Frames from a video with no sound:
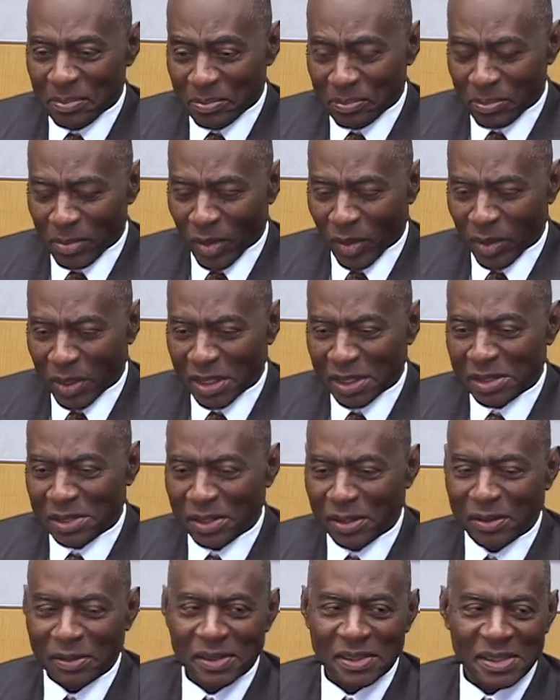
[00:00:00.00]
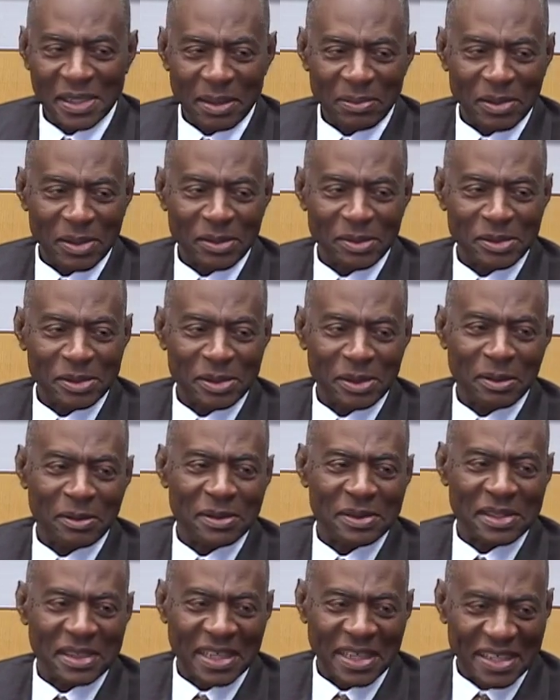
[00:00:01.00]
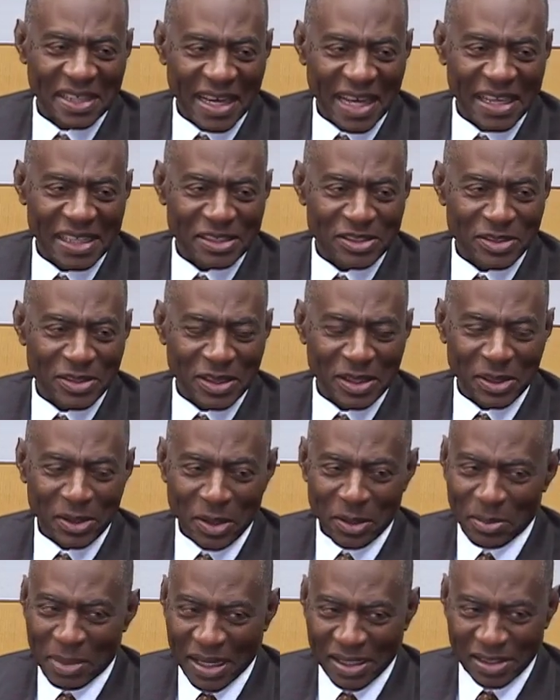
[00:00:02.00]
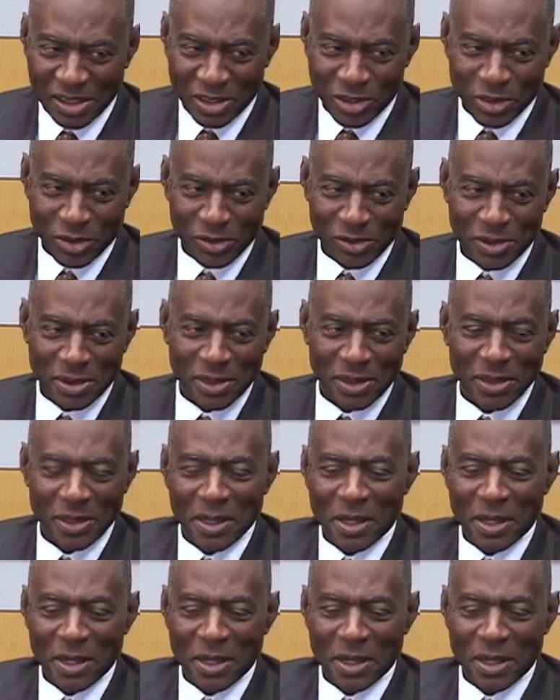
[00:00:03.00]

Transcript: morning service, afternoon service, and at night you had to go back to church.